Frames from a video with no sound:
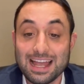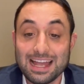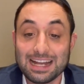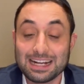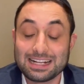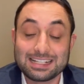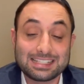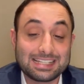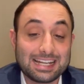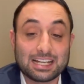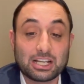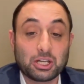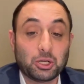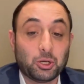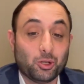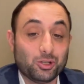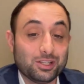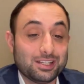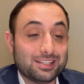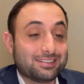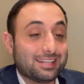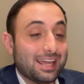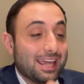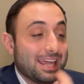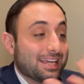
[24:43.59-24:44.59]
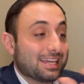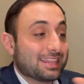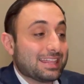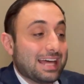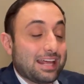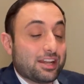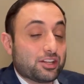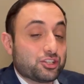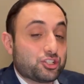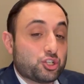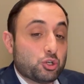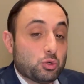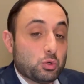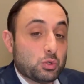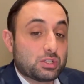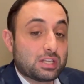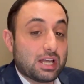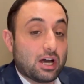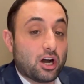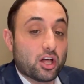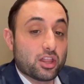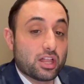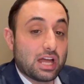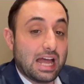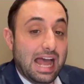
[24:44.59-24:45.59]
Because I could only take that Jew's
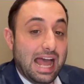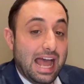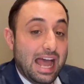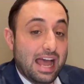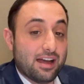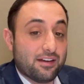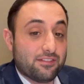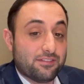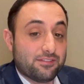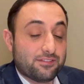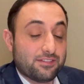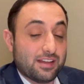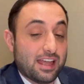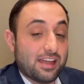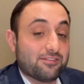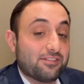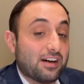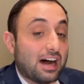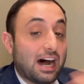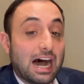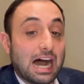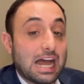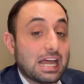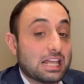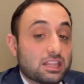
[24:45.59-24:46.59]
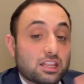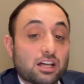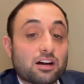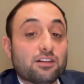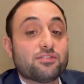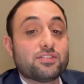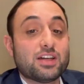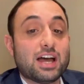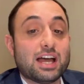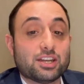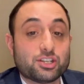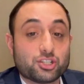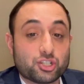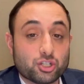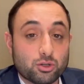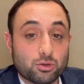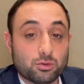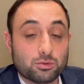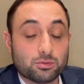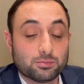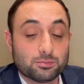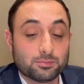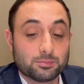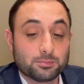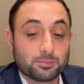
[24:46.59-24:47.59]
other half if I love that Jew.